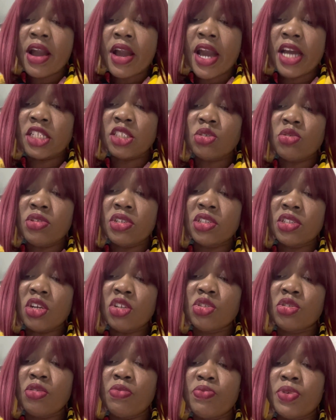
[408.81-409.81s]
Castro has
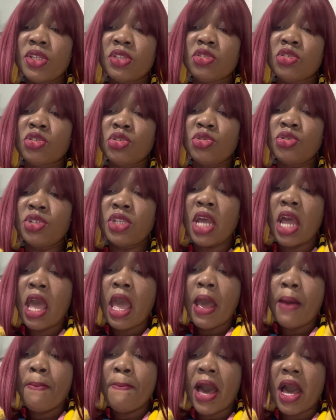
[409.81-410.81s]
also been sued
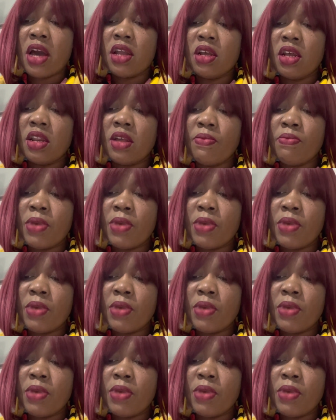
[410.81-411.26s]
by another